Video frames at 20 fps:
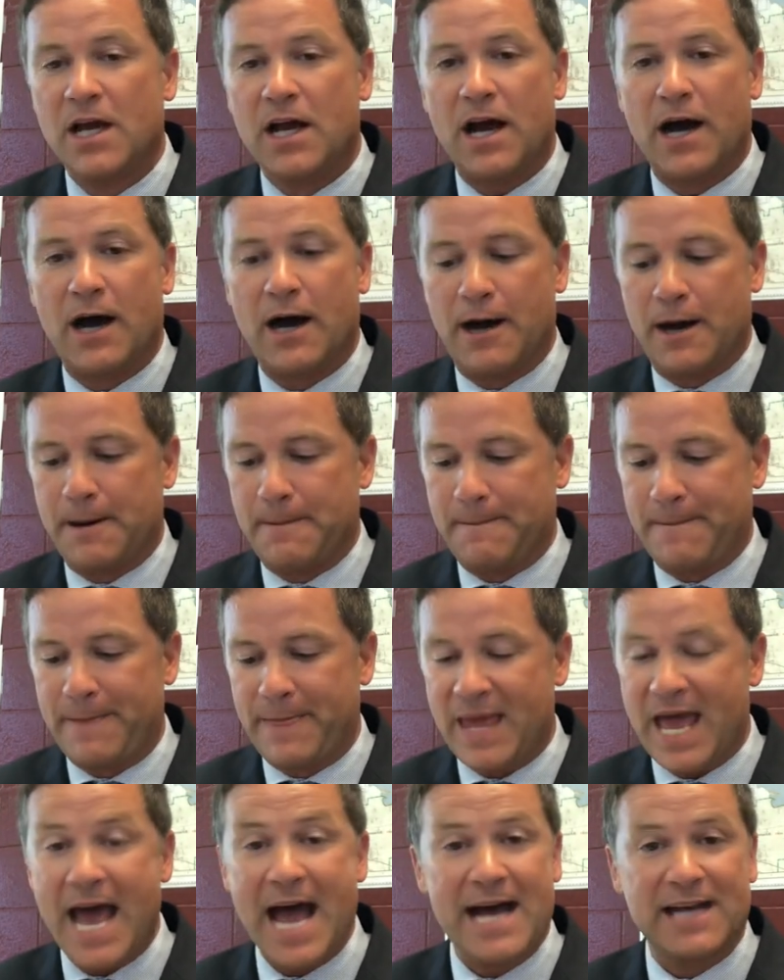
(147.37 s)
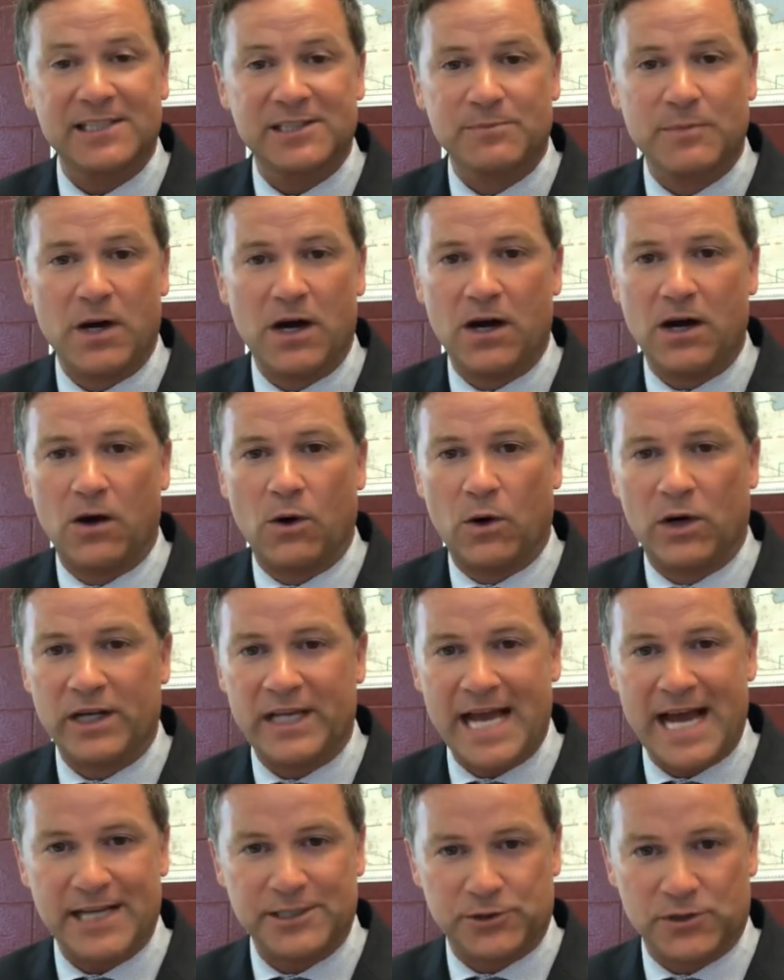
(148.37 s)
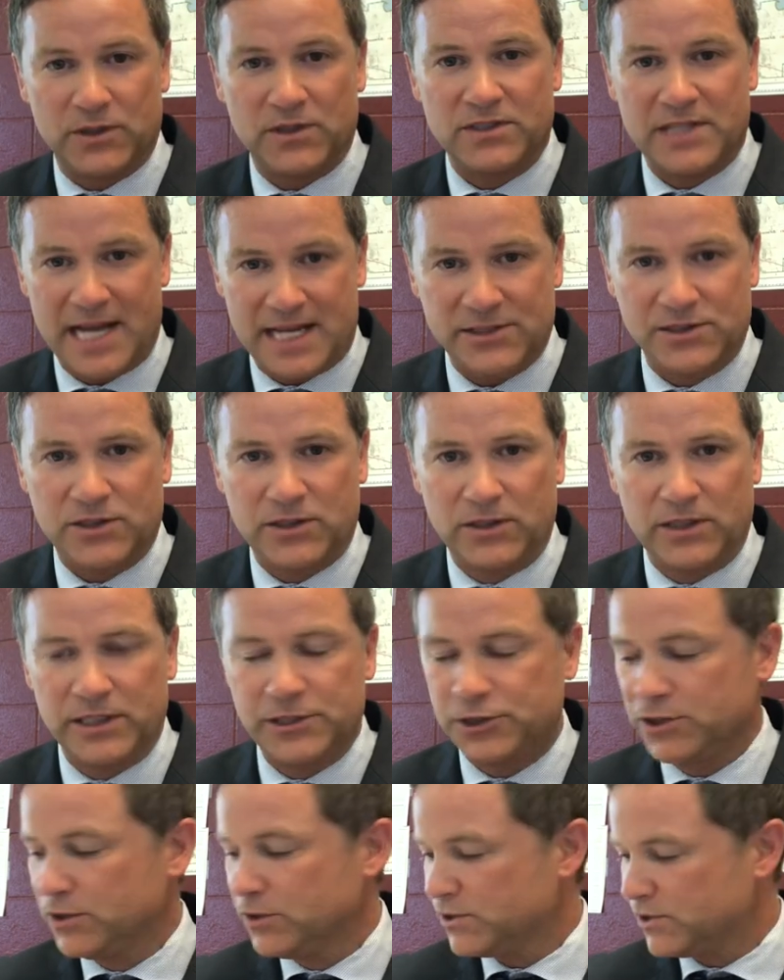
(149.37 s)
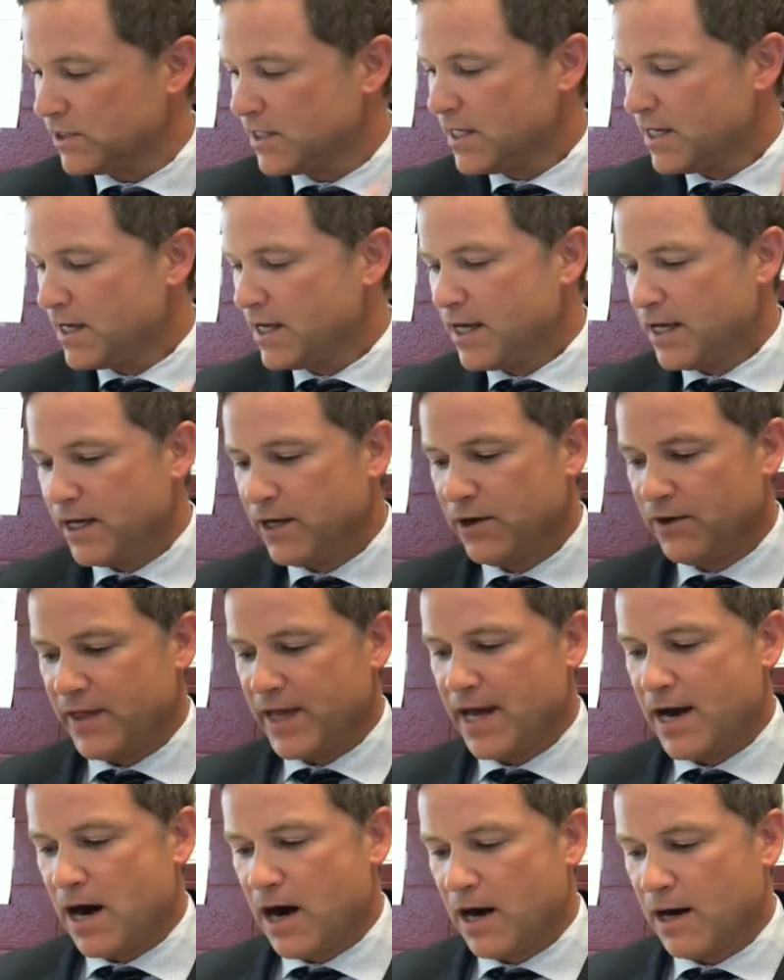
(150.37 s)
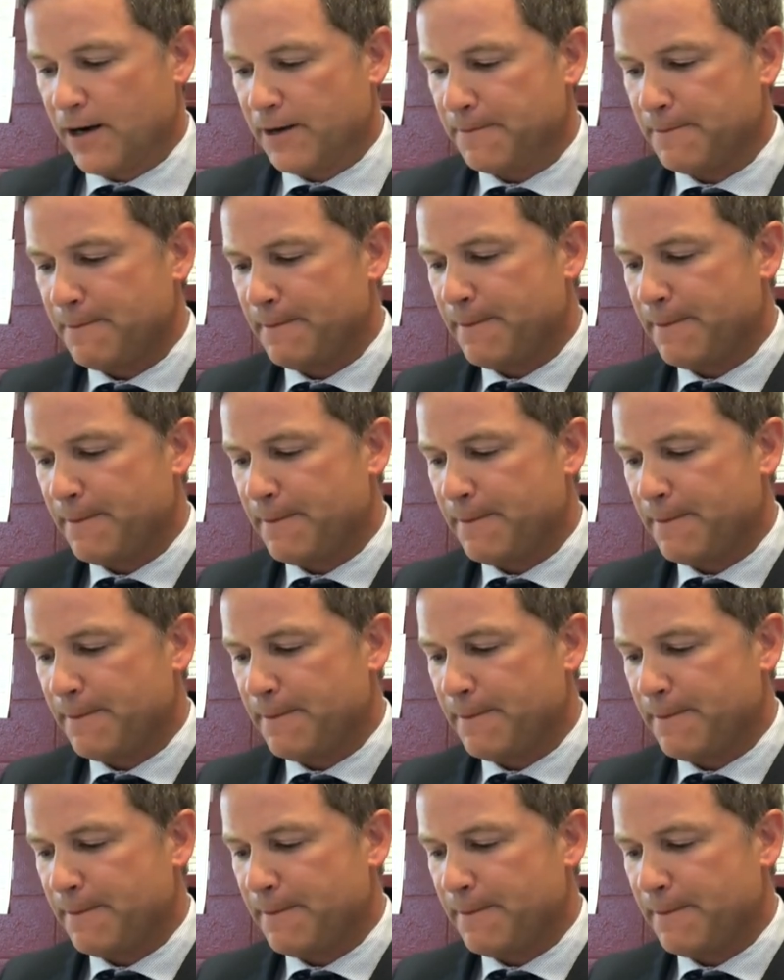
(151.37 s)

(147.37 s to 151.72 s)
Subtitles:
asthma, or gastrointestinal issues? Here they are.